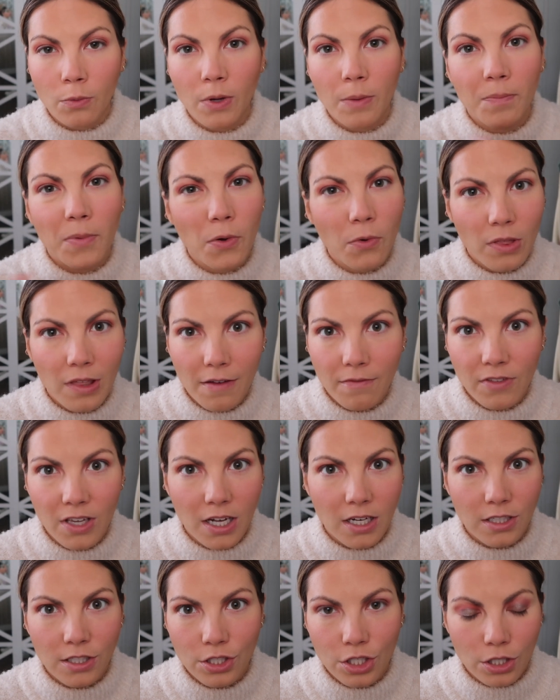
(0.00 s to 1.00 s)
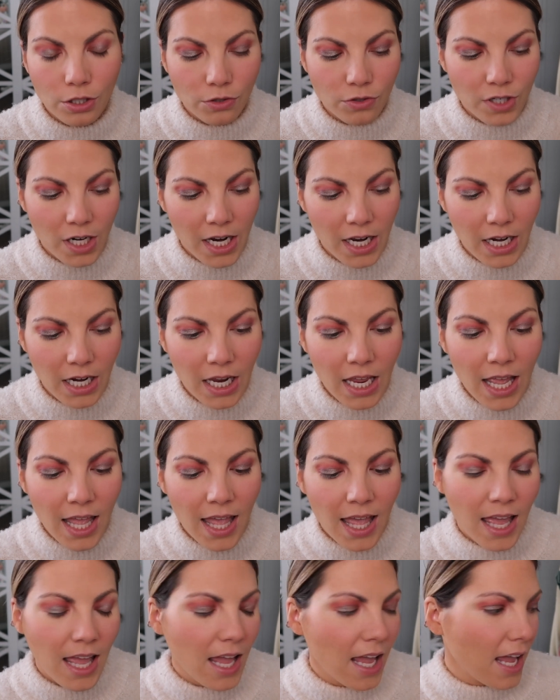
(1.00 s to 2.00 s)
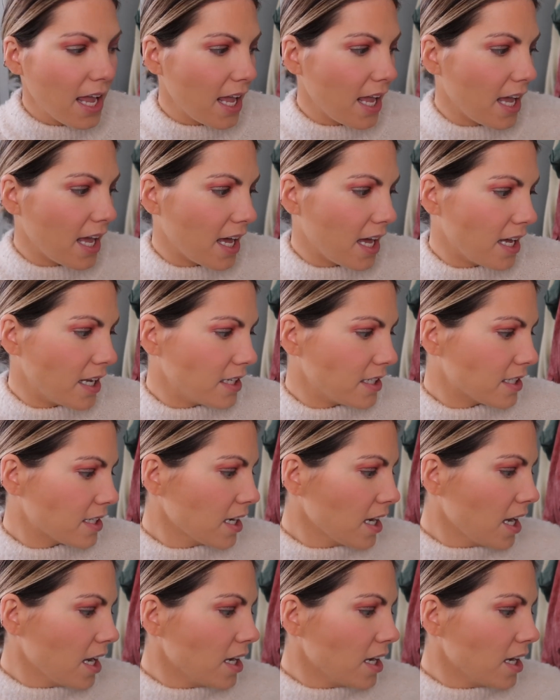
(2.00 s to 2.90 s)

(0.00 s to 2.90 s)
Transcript: We both have young children and